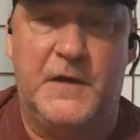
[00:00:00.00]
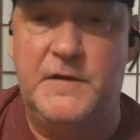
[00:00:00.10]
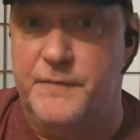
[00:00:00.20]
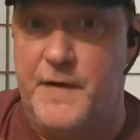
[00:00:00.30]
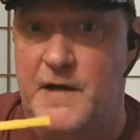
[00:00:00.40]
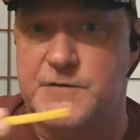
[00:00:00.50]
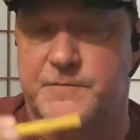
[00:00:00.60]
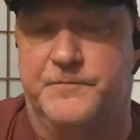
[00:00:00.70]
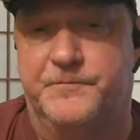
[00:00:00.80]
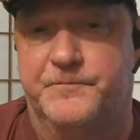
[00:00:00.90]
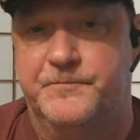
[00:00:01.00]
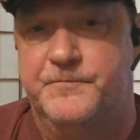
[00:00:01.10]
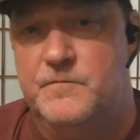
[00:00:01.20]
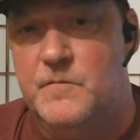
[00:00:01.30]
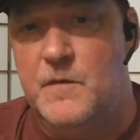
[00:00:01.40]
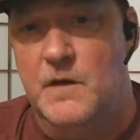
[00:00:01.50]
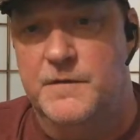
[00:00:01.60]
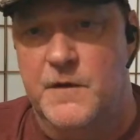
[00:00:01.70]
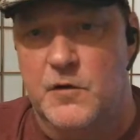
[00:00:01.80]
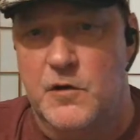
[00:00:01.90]
In fact,
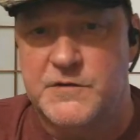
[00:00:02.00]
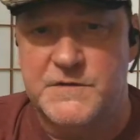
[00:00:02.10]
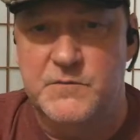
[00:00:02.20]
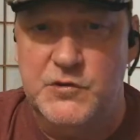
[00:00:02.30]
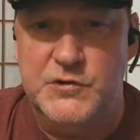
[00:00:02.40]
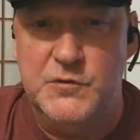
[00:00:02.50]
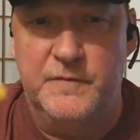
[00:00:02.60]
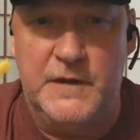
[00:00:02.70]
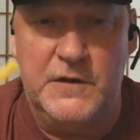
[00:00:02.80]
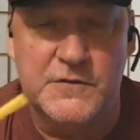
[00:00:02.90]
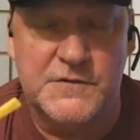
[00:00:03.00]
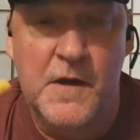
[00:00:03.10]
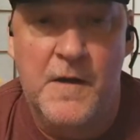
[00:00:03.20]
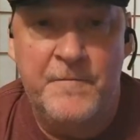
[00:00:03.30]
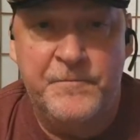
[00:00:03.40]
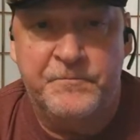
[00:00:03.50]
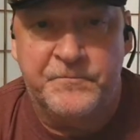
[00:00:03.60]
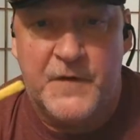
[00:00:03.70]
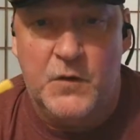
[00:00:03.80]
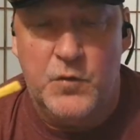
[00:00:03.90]
there are some YouTube videos
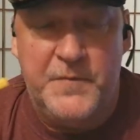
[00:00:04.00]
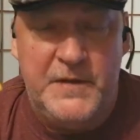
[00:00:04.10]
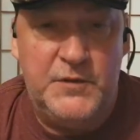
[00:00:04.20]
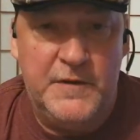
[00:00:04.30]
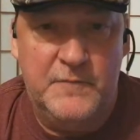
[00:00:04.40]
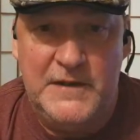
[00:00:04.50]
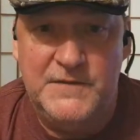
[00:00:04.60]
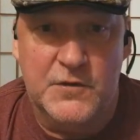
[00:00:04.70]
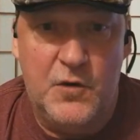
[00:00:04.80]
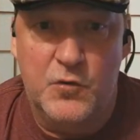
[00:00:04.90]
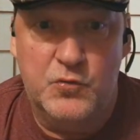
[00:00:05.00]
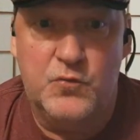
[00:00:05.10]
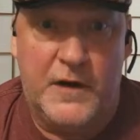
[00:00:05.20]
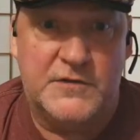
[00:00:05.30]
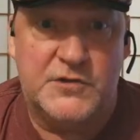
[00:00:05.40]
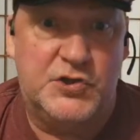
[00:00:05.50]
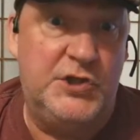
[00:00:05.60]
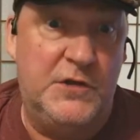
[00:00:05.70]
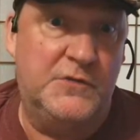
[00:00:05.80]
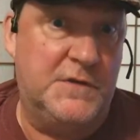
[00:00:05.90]
where people have made their own ranch
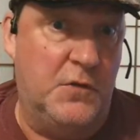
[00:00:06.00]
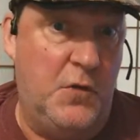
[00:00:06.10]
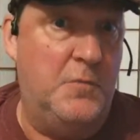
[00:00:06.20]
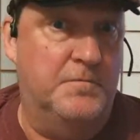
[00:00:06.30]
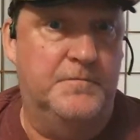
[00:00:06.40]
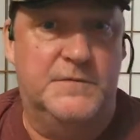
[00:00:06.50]
Cheetos at home.